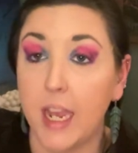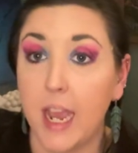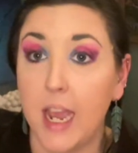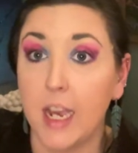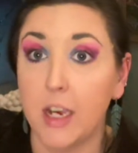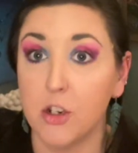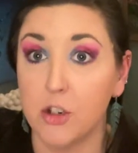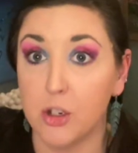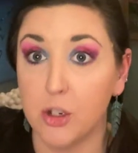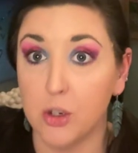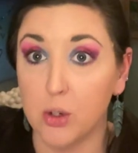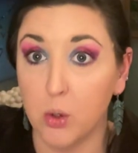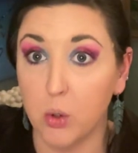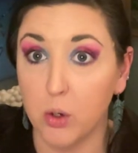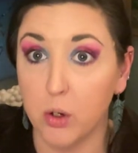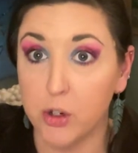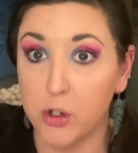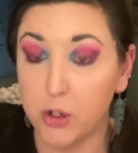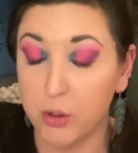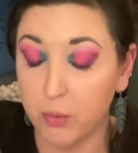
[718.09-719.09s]
action
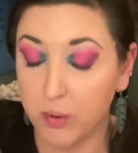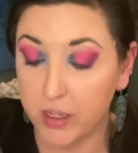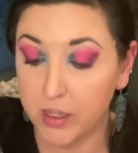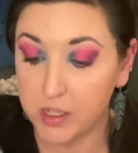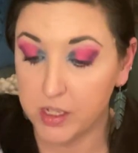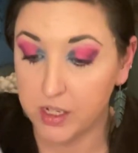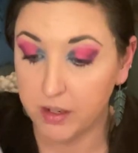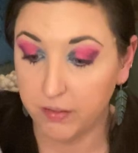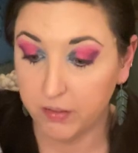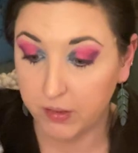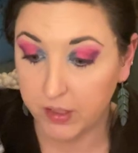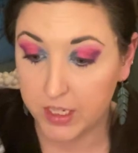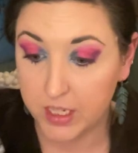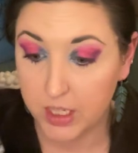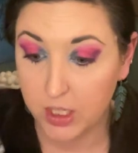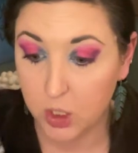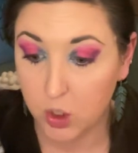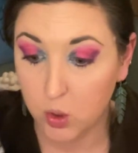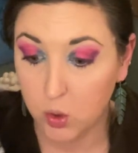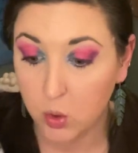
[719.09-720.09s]
towards you relatively
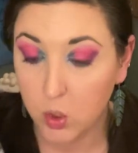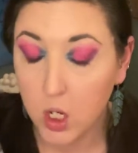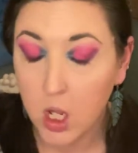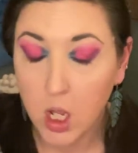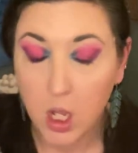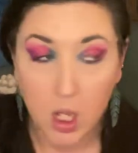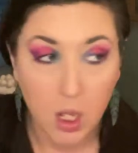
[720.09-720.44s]
soon